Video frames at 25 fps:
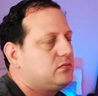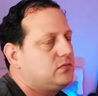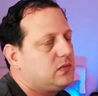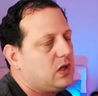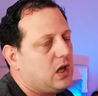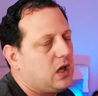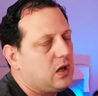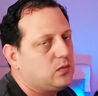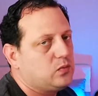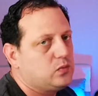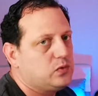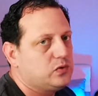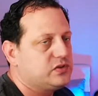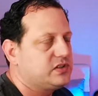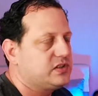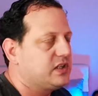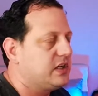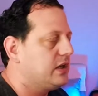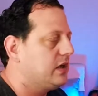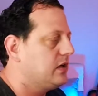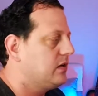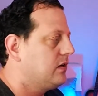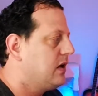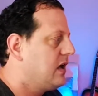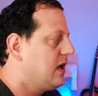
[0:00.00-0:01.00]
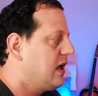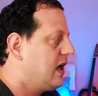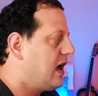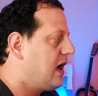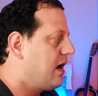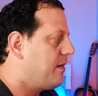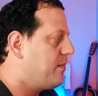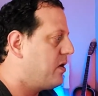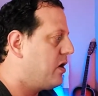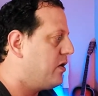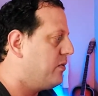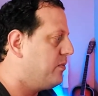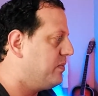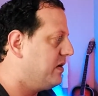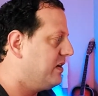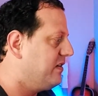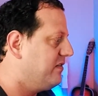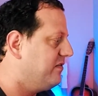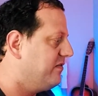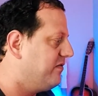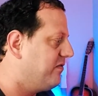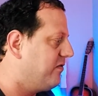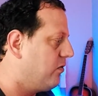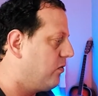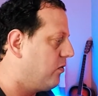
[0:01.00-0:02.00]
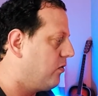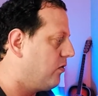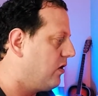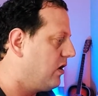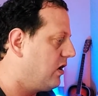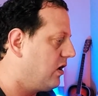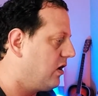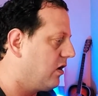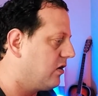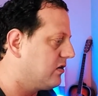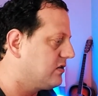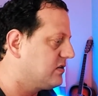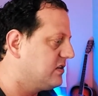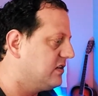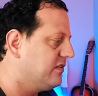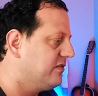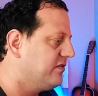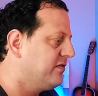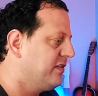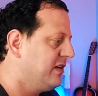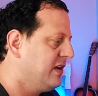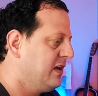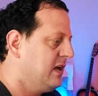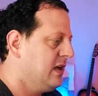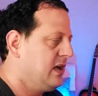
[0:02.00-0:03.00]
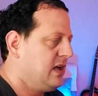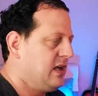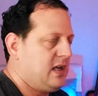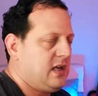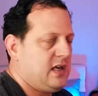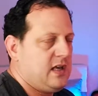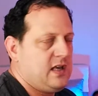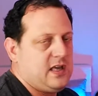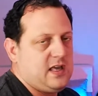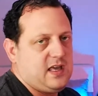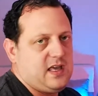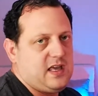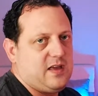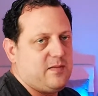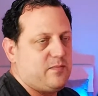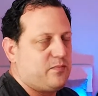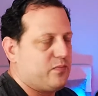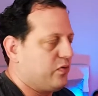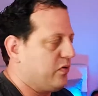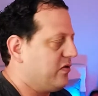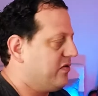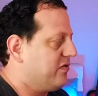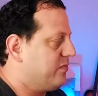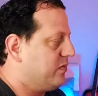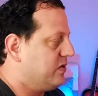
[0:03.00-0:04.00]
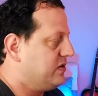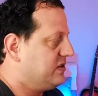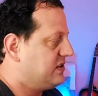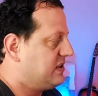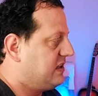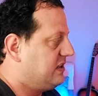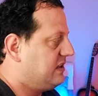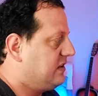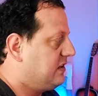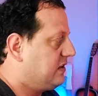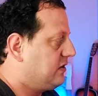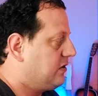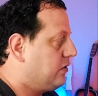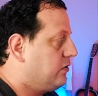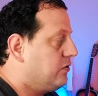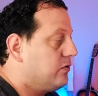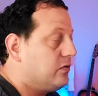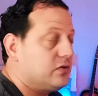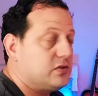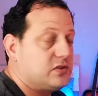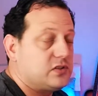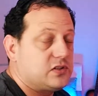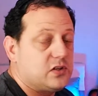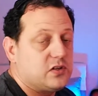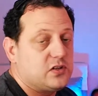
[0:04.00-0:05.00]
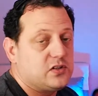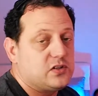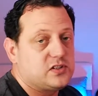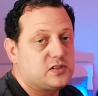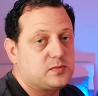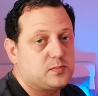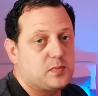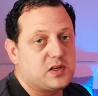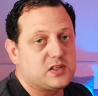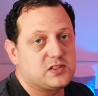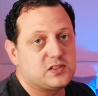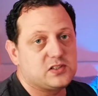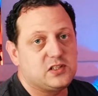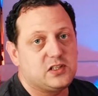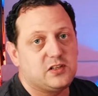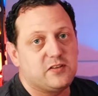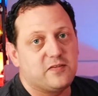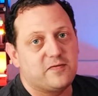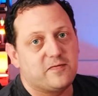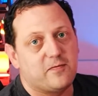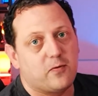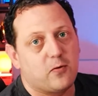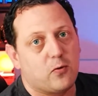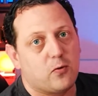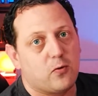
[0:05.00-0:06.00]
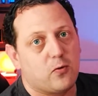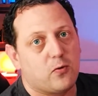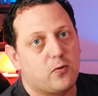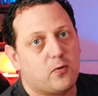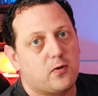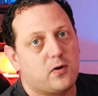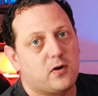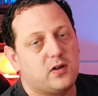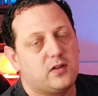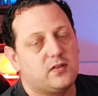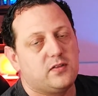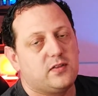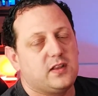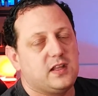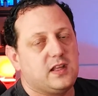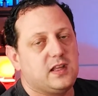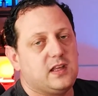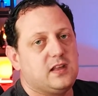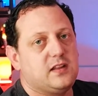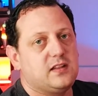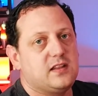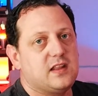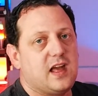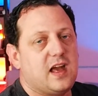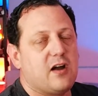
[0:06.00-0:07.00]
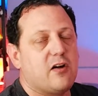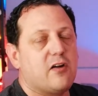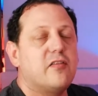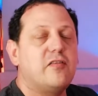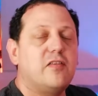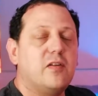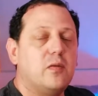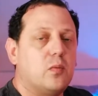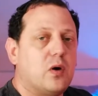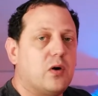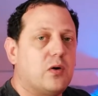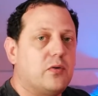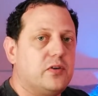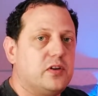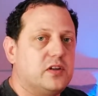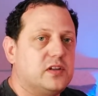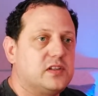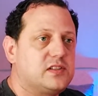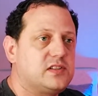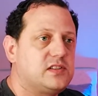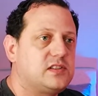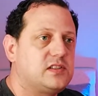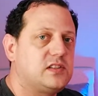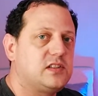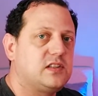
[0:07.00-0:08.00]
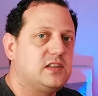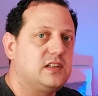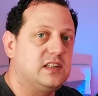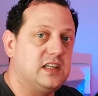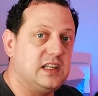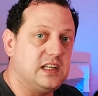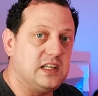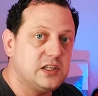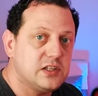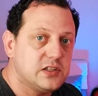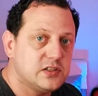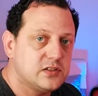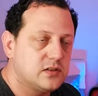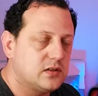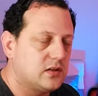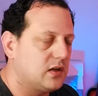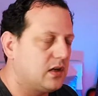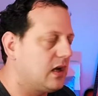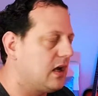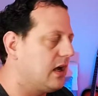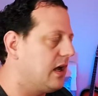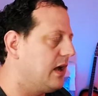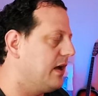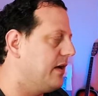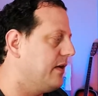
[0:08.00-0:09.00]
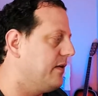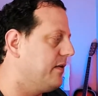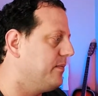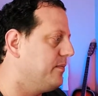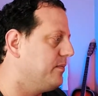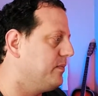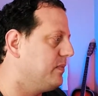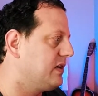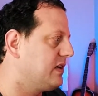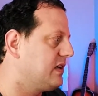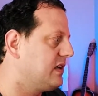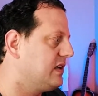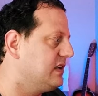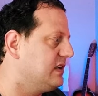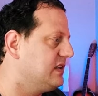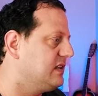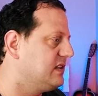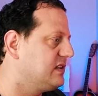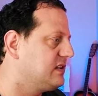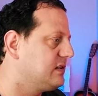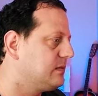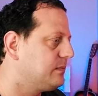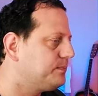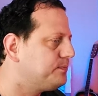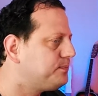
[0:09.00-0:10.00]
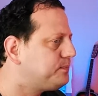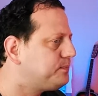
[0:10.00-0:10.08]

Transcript: yeah, we'll see. I'm hoping for a lot of improvements in the Google search, especially for the health and wellness niche, because